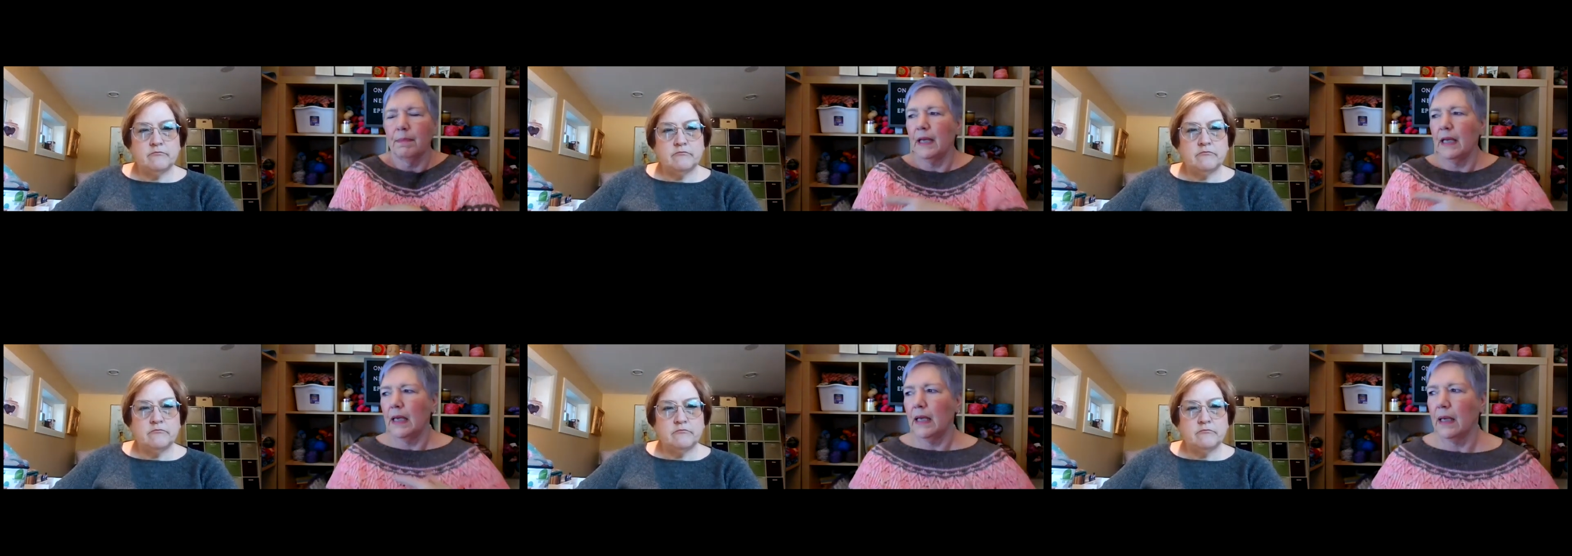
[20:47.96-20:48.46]

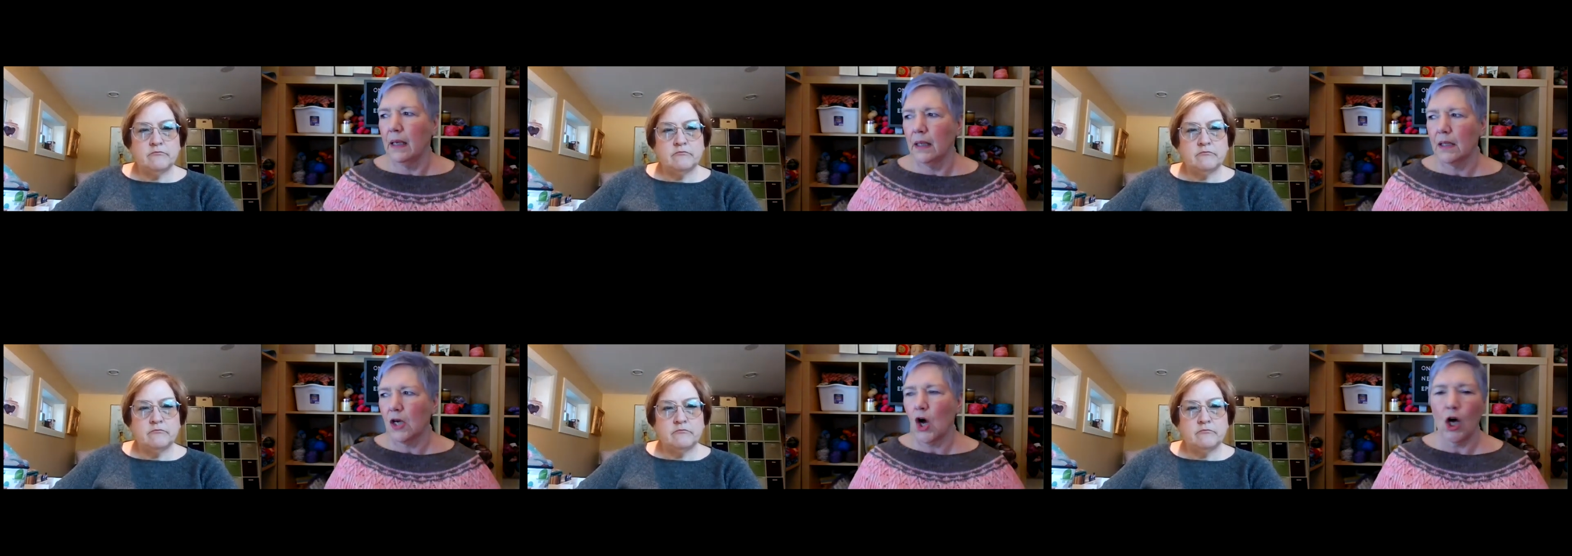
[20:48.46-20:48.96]
Speaker 1: big
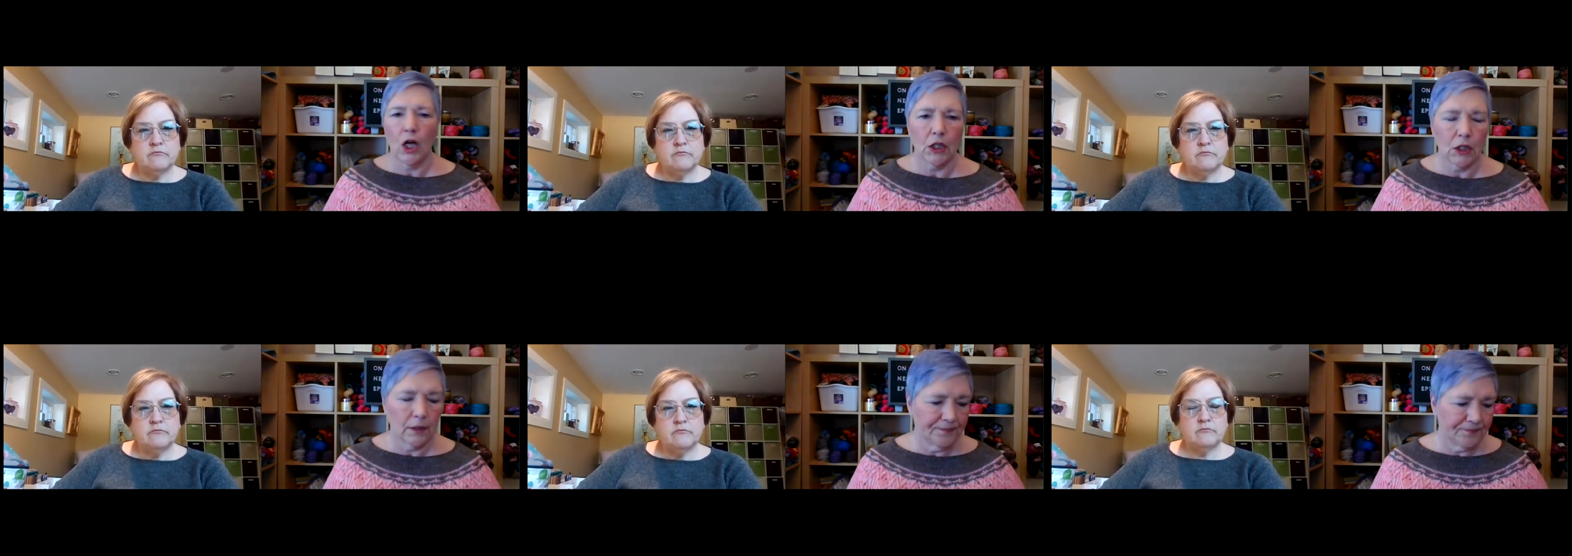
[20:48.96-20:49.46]

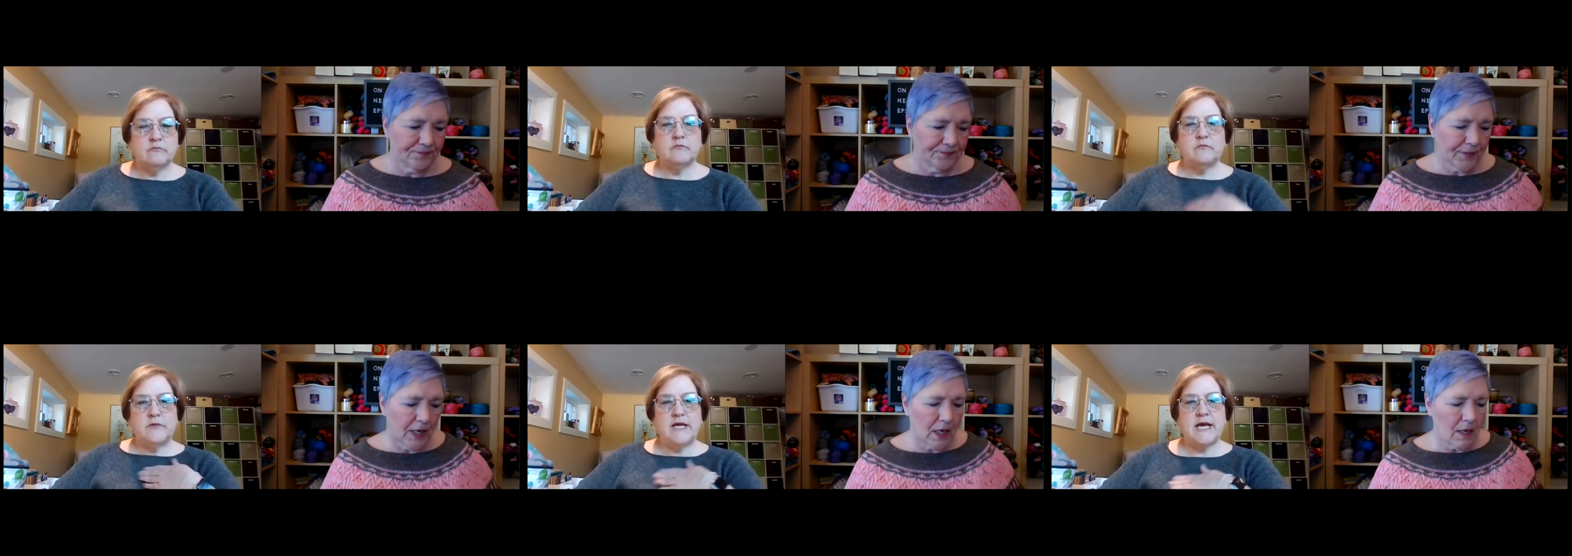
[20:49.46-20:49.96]
collar.
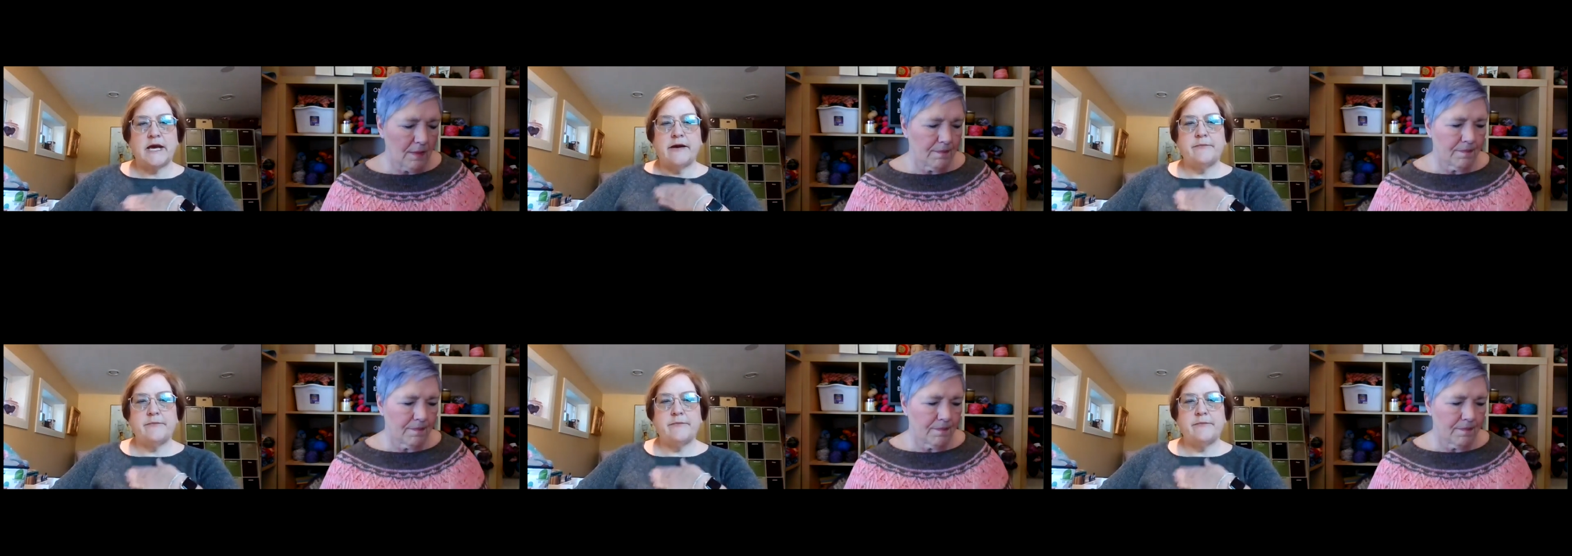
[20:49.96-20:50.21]
Yeah.